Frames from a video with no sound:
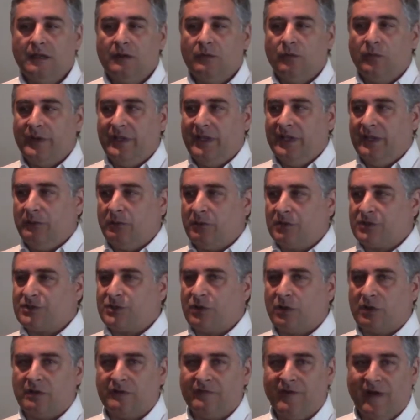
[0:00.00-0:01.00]
We were
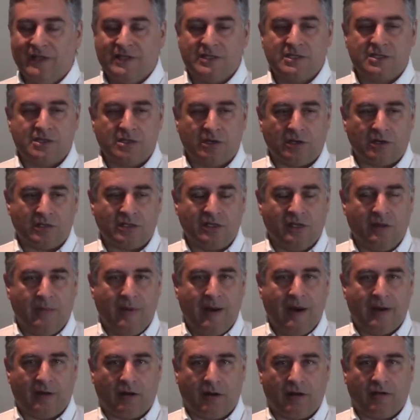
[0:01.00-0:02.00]
sort of uncertain
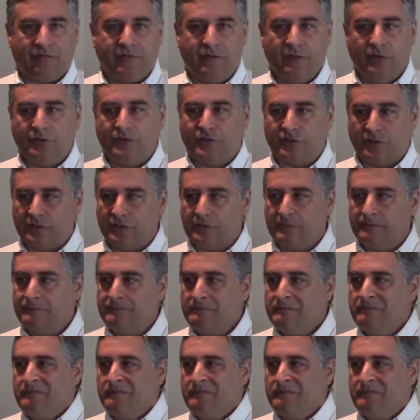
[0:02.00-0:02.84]
about our future,